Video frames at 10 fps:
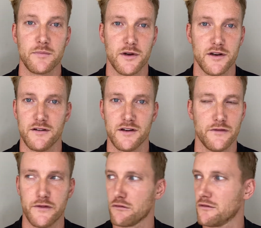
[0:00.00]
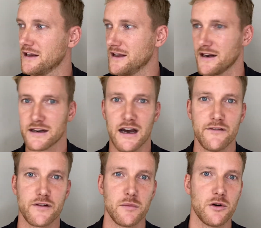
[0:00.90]
but you feel really
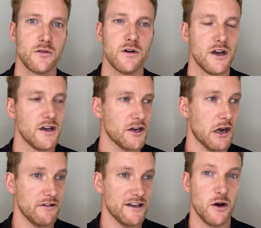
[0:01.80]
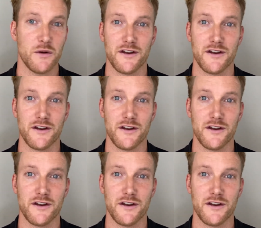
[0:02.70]
uncomfortable. You don't really know what you're